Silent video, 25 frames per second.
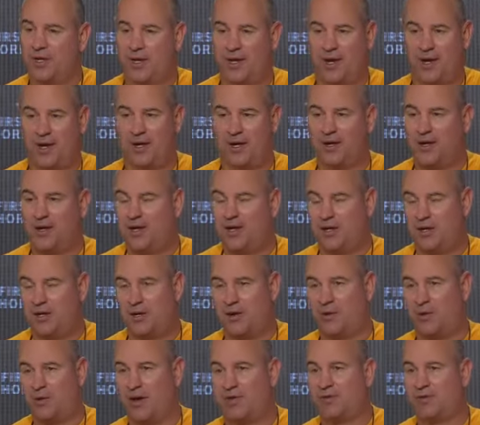you
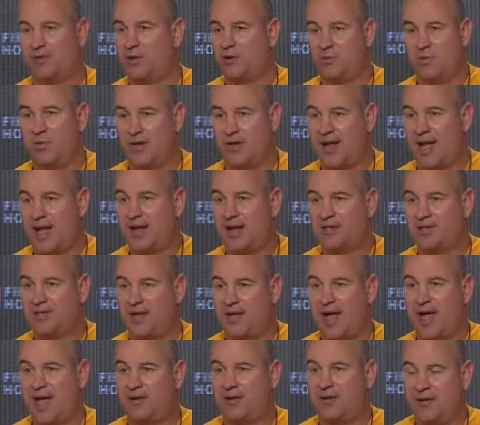know, every who we got
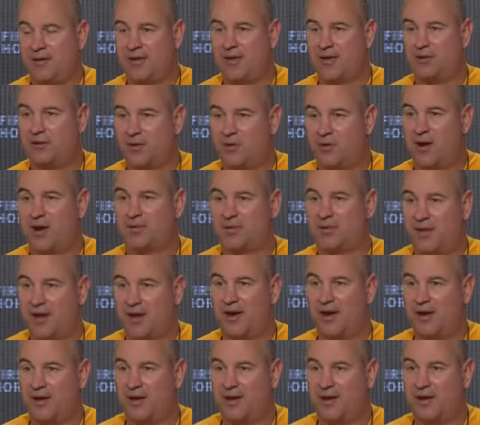Saturday, they'll go out
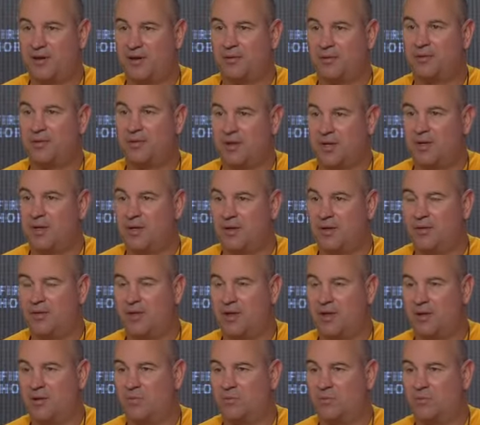there and
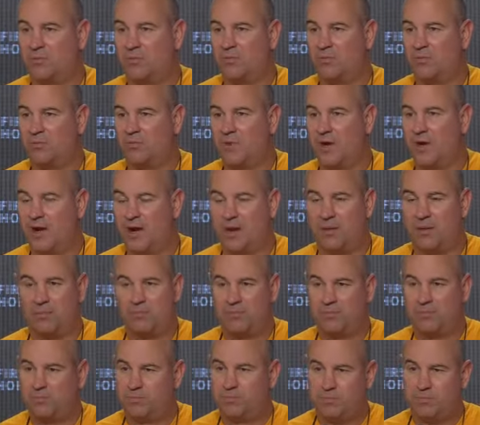they'll
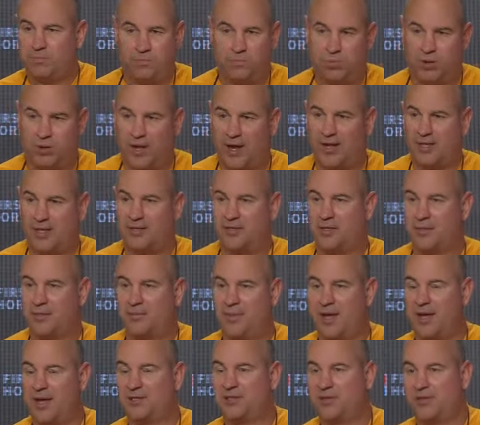play to the
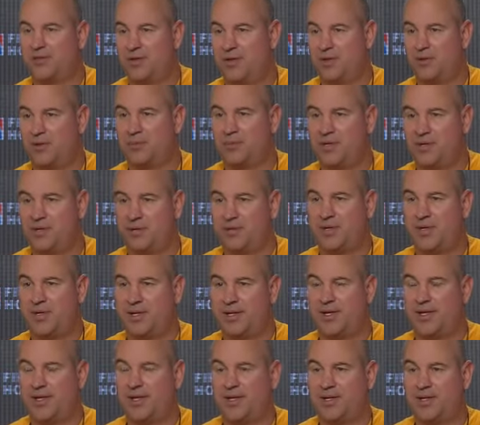best of their
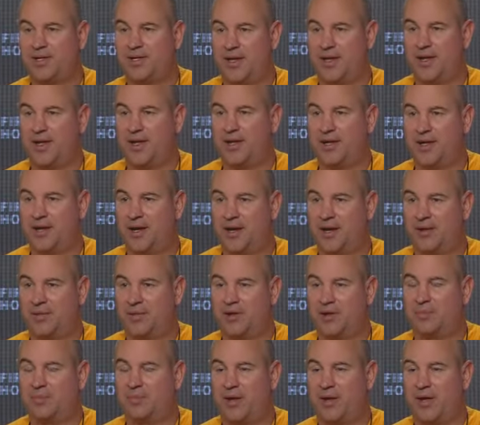ability and
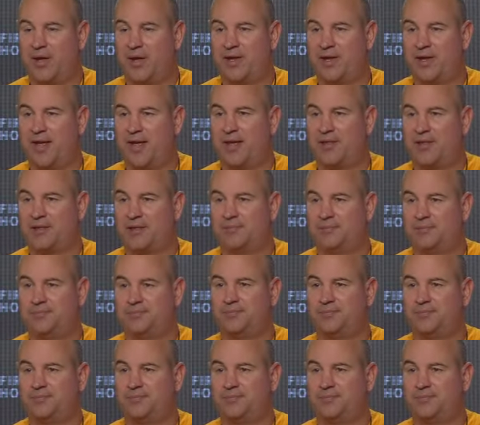they'll play together.